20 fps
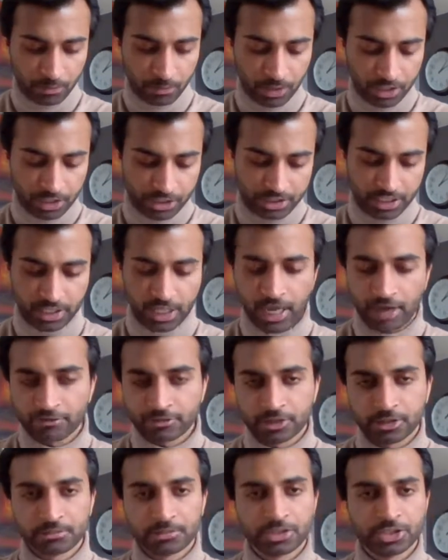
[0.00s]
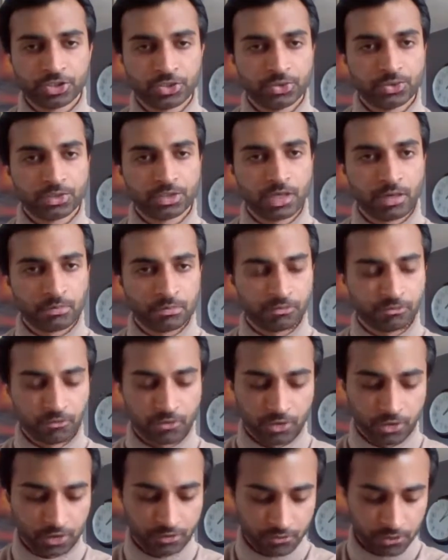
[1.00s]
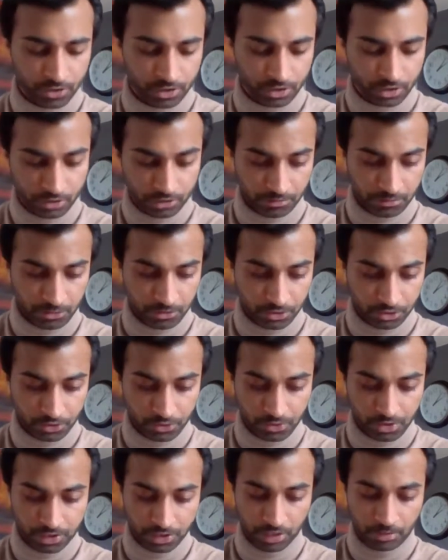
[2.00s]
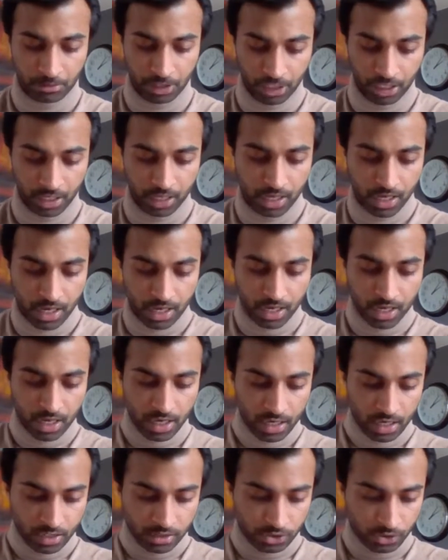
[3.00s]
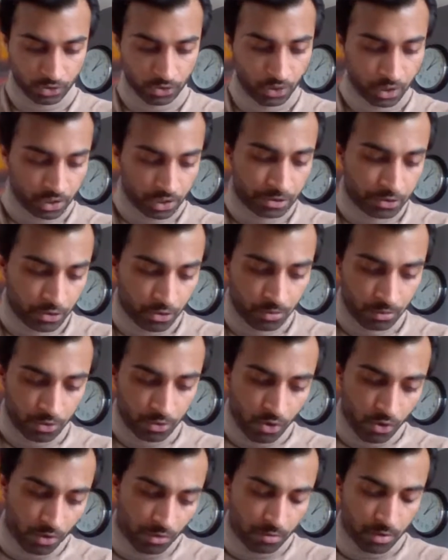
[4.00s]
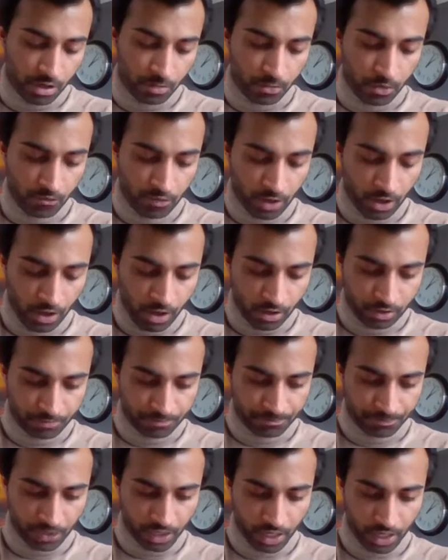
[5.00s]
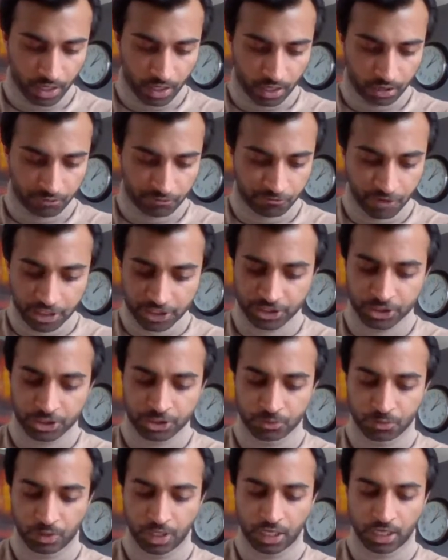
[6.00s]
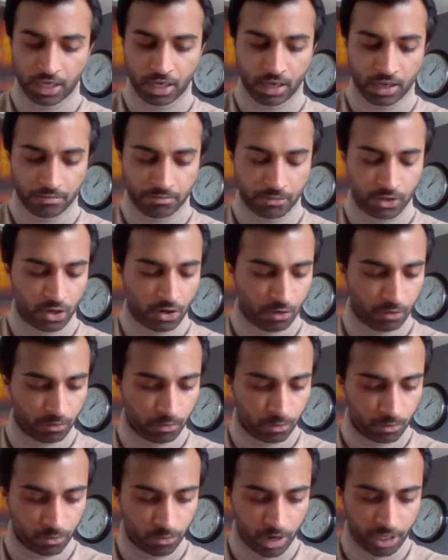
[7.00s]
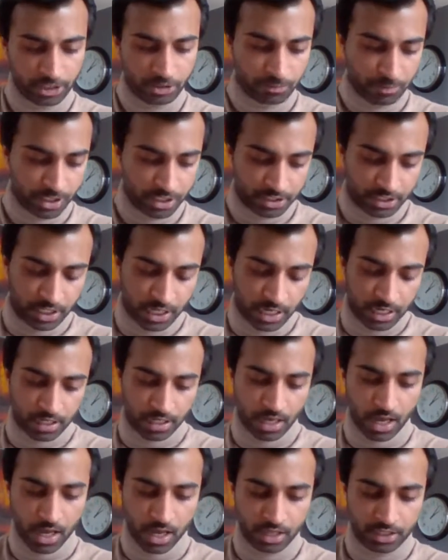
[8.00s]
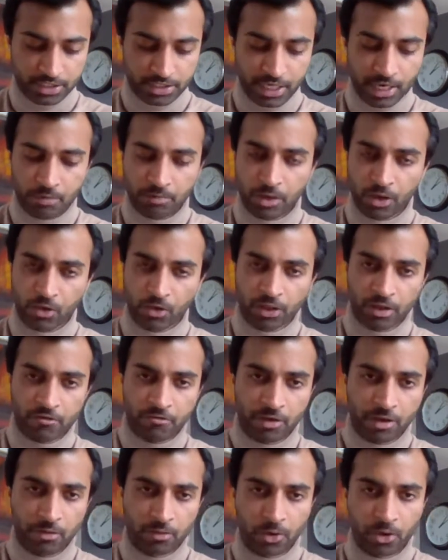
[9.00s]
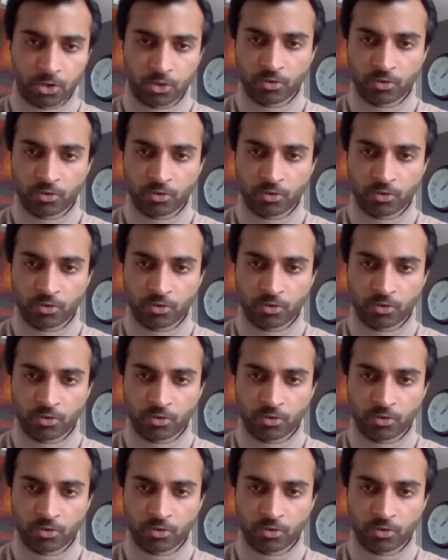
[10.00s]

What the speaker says: we still have some issues come for some of the students coming in. So quickly moving on, Freshers Week. Vice President Scabby Olivia worked